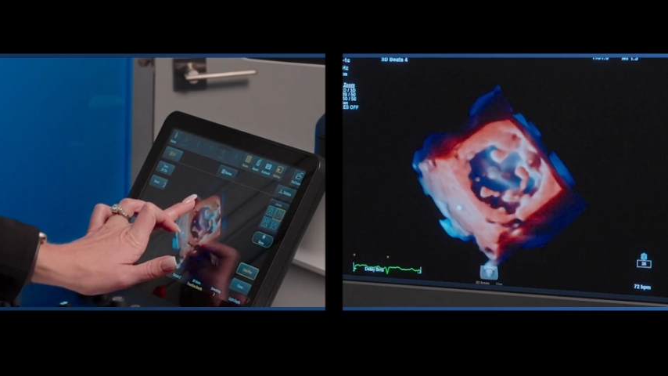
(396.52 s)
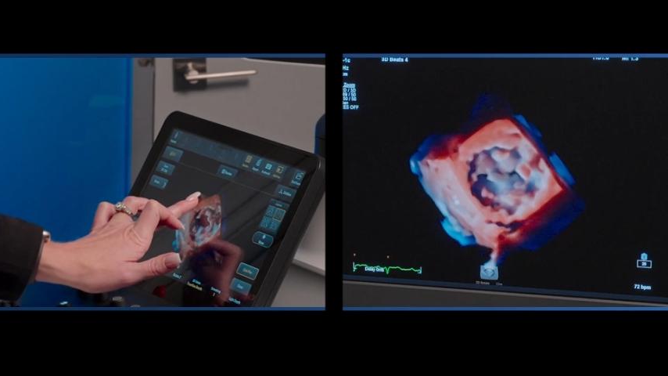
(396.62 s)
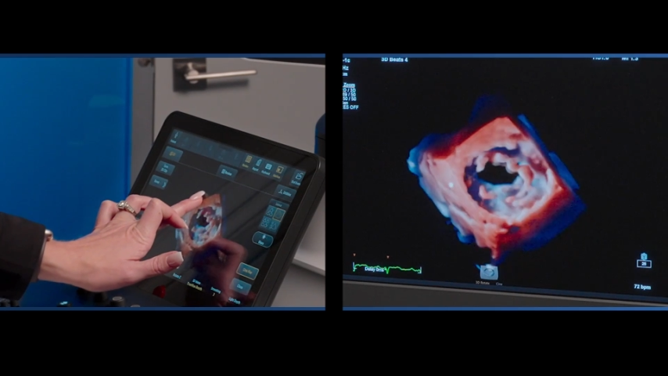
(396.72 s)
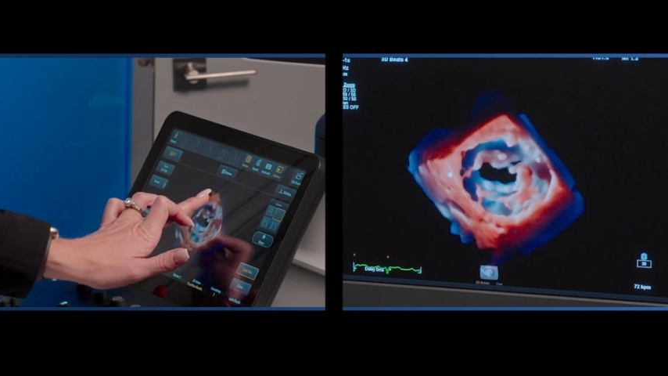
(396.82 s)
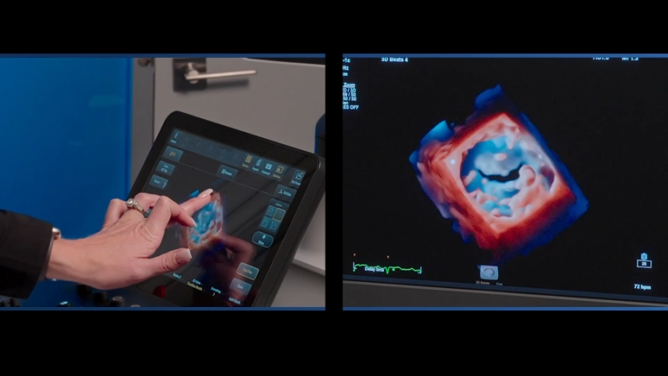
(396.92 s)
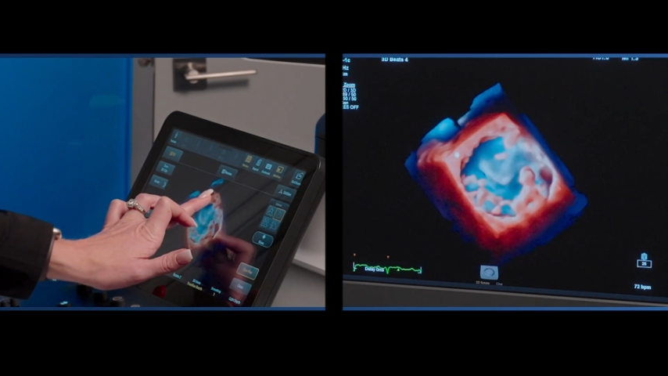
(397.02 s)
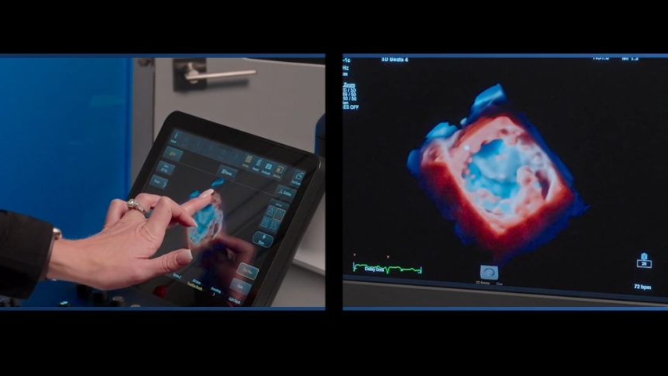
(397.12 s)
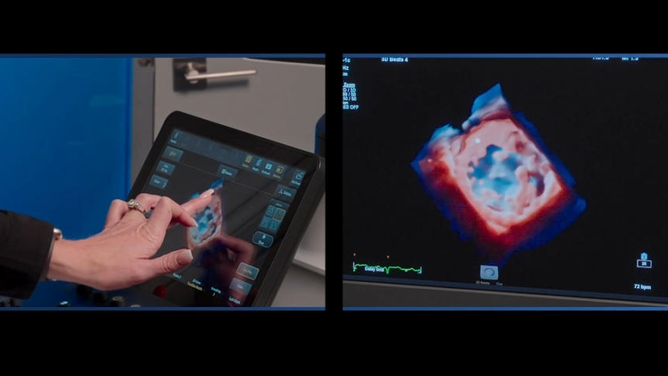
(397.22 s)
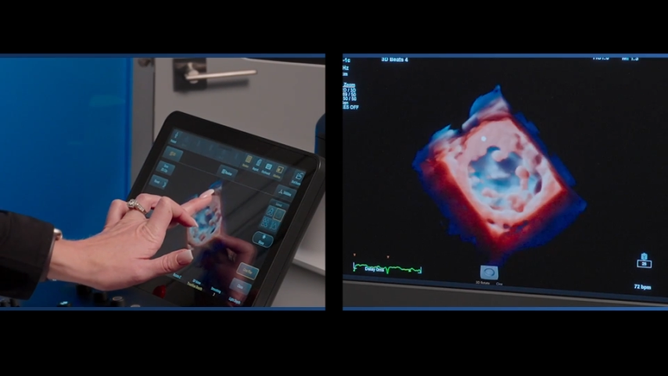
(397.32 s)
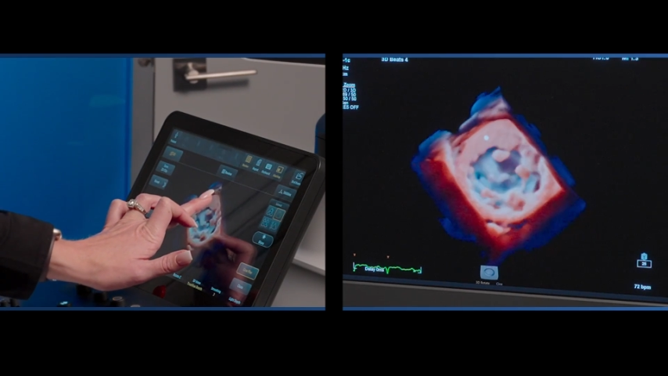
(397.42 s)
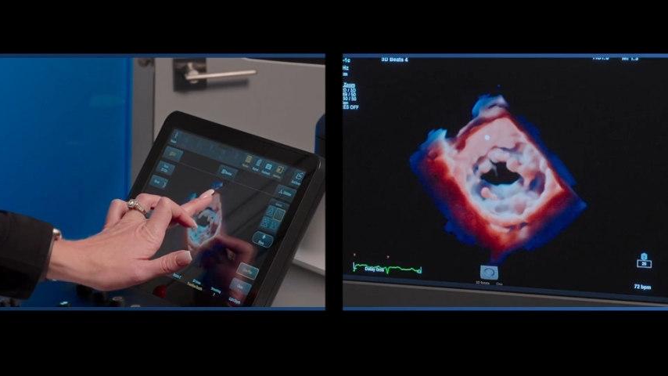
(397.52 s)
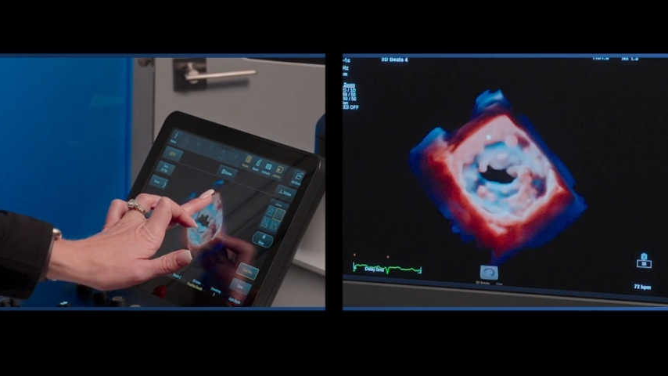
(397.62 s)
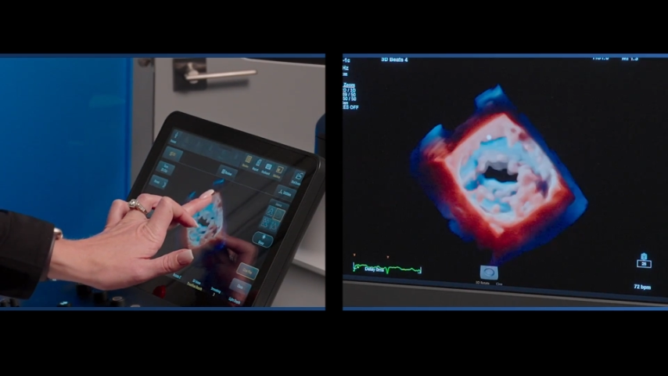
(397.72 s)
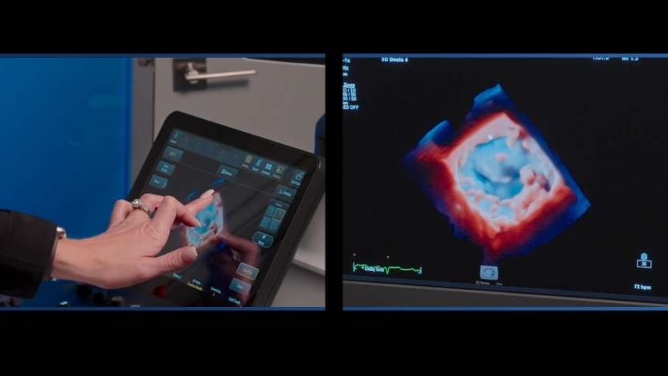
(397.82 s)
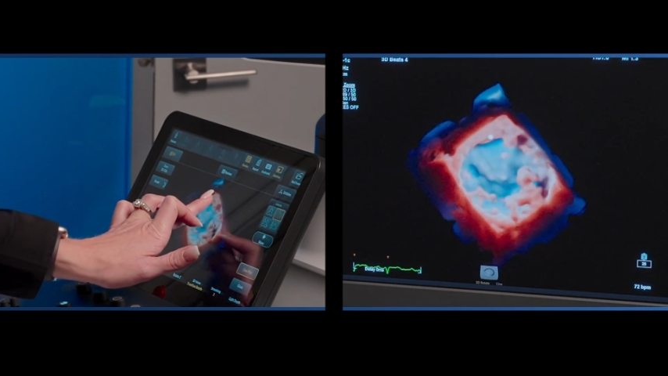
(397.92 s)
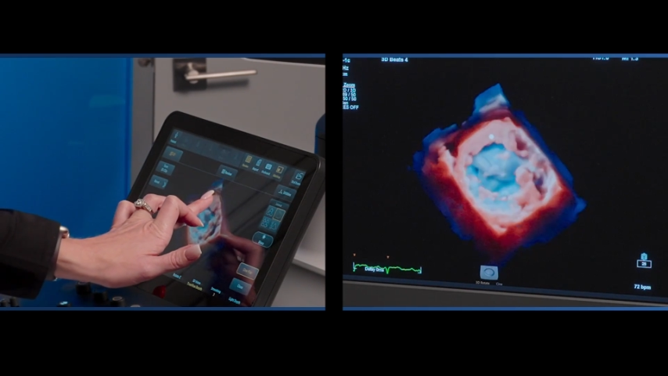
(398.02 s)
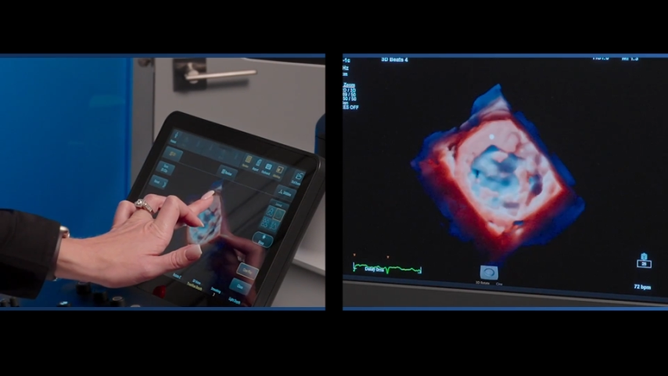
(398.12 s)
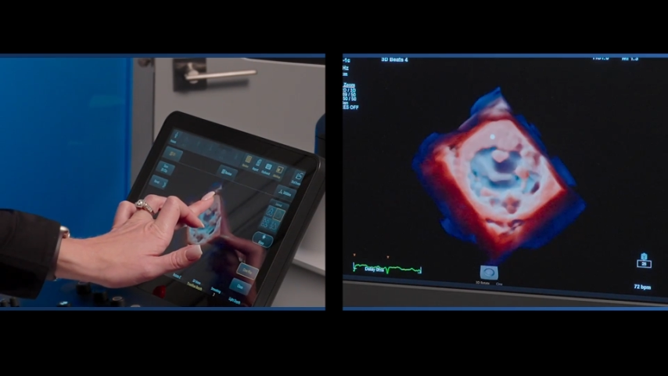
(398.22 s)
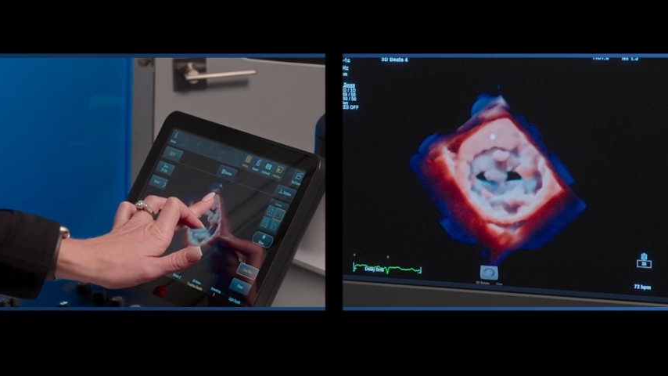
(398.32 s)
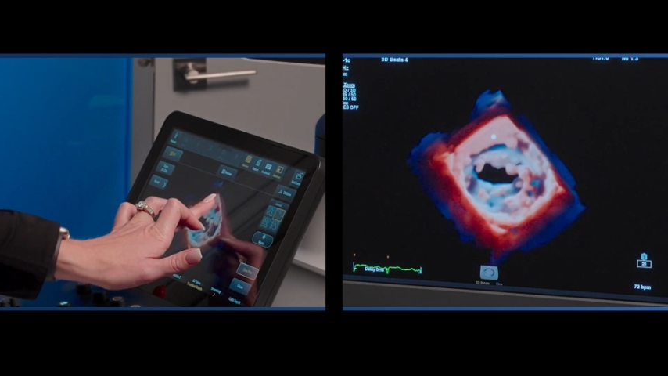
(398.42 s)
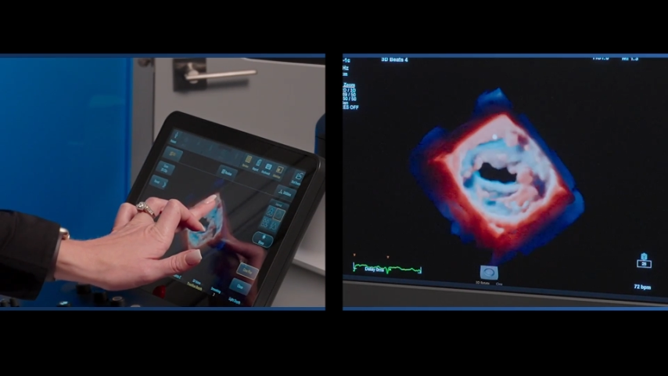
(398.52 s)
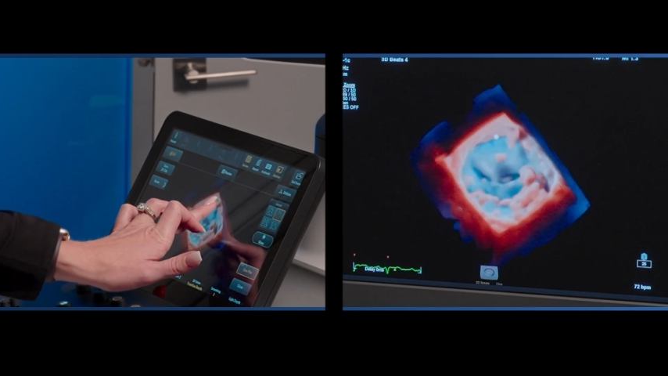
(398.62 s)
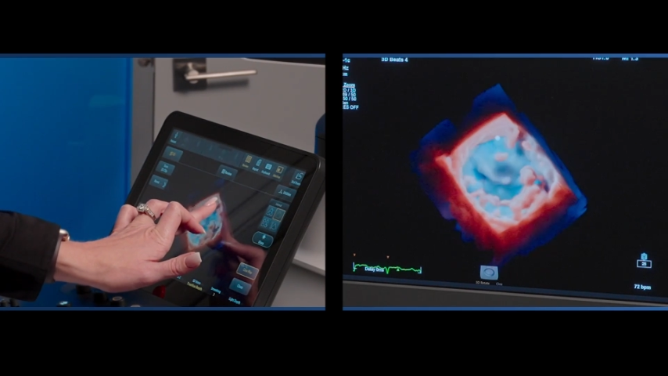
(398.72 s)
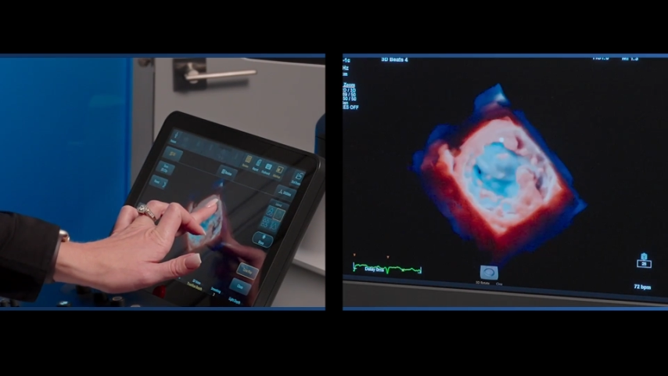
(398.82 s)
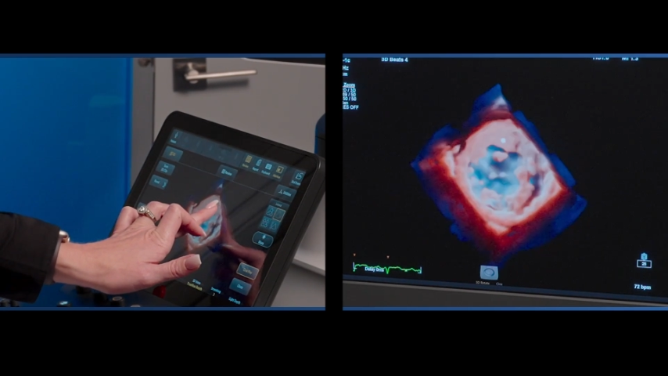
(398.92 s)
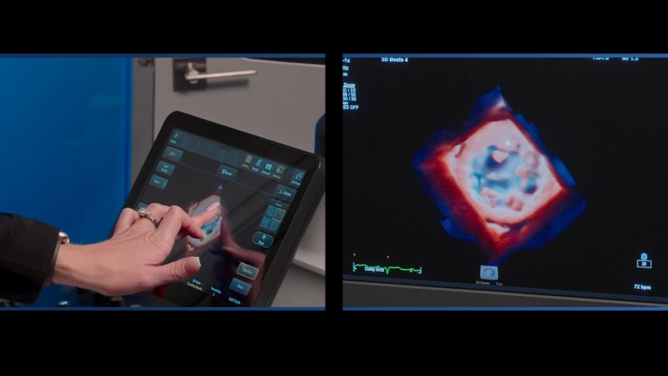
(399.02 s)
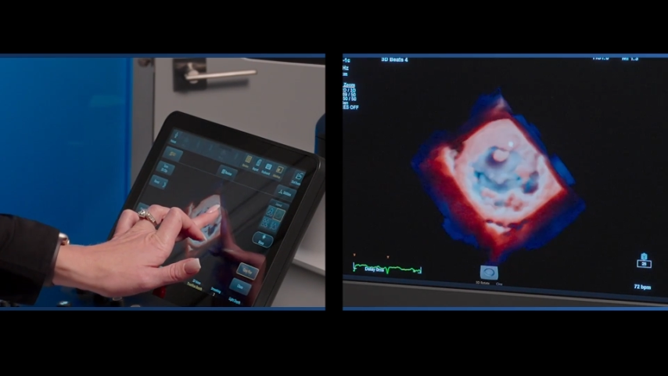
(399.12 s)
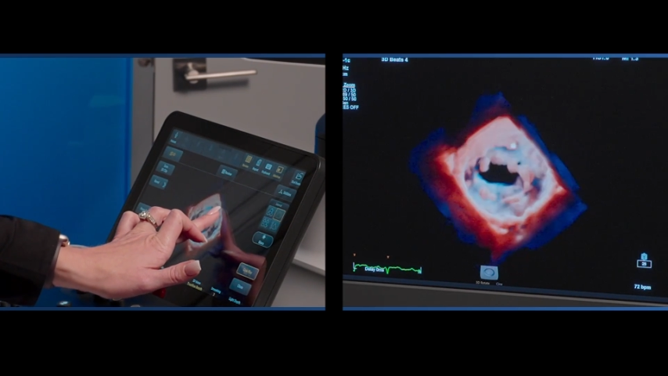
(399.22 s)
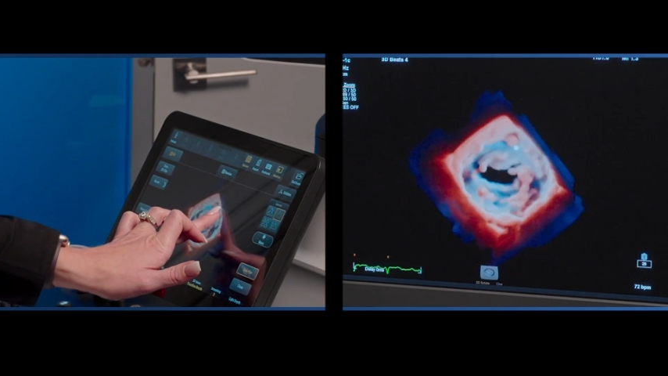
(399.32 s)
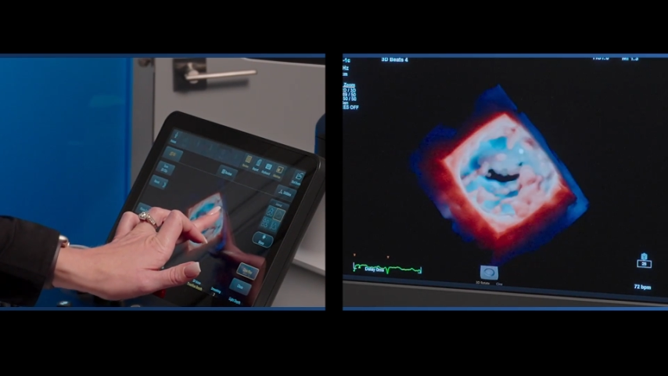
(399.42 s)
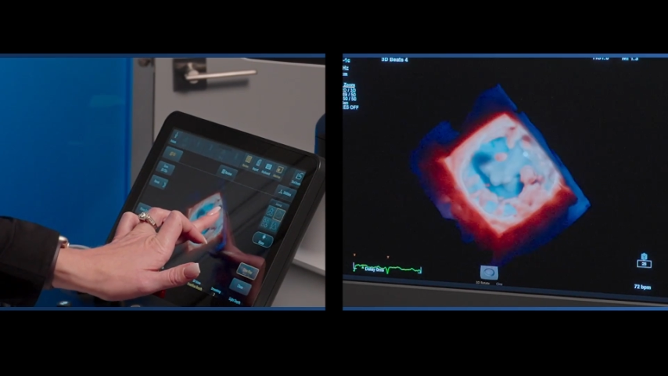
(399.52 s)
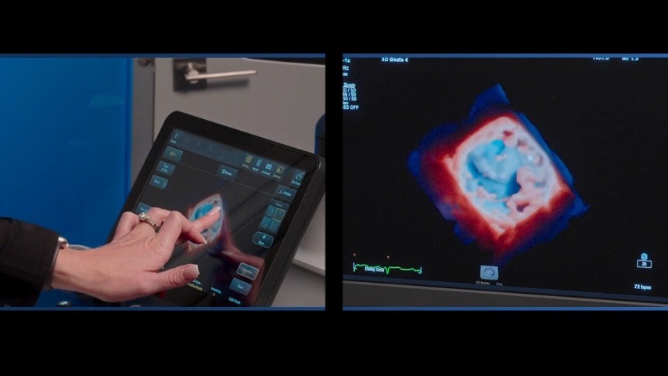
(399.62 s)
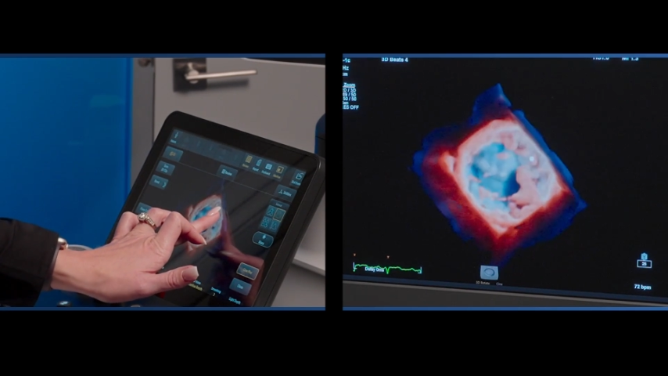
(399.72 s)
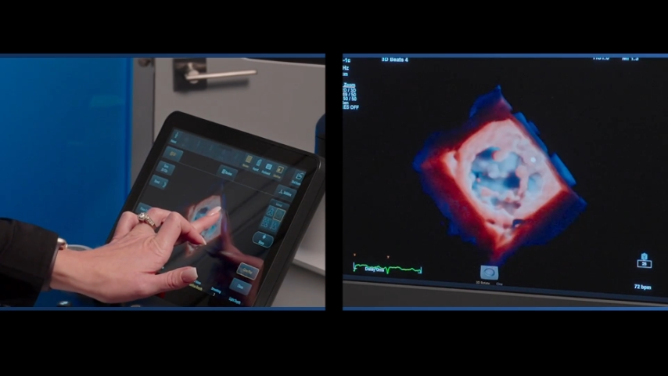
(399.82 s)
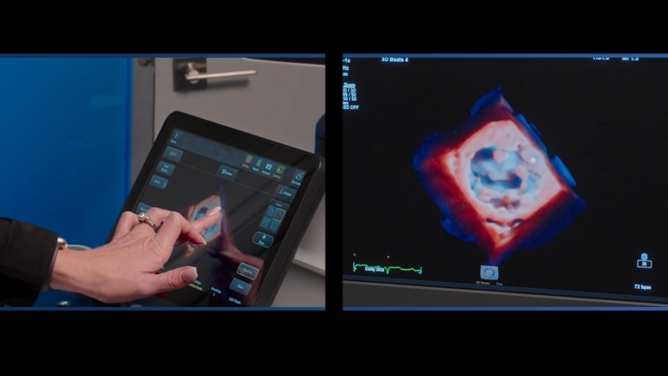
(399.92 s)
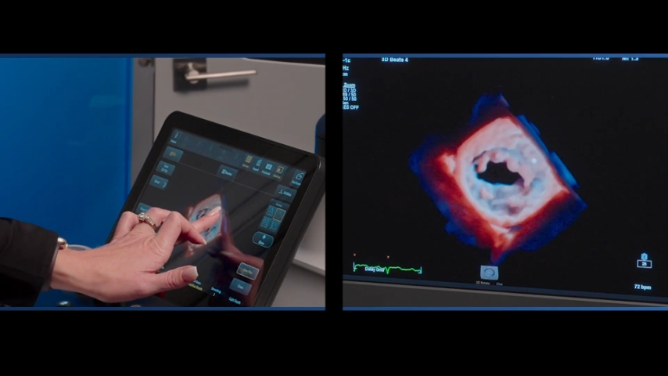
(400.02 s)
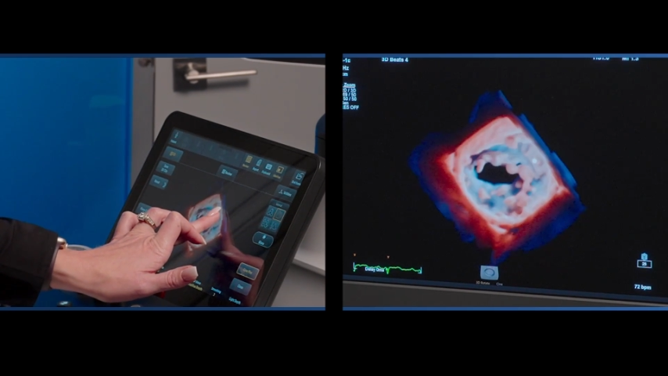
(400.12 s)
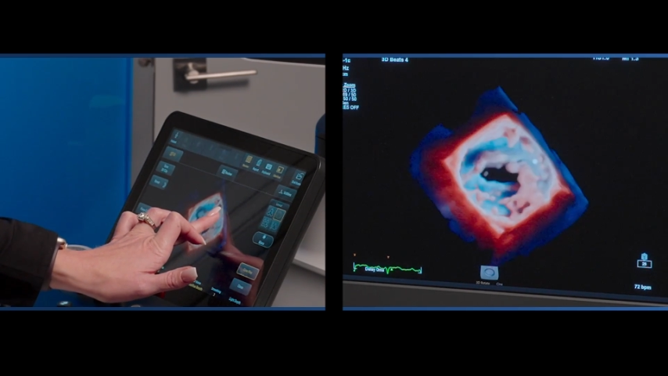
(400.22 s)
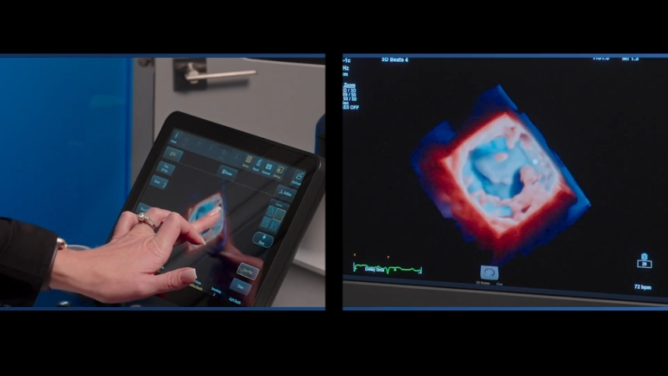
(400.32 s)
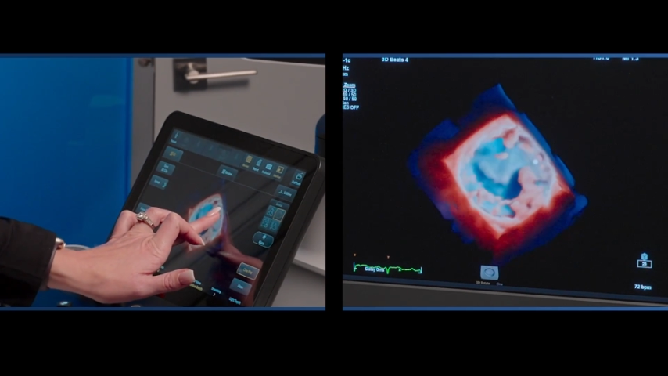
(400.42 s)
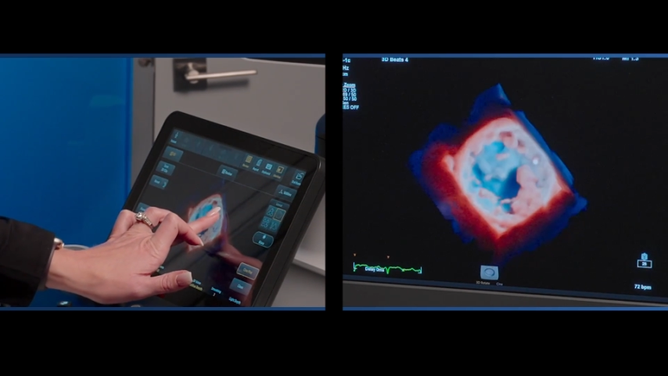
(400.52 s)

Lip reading: Nobody's mouth can be seen.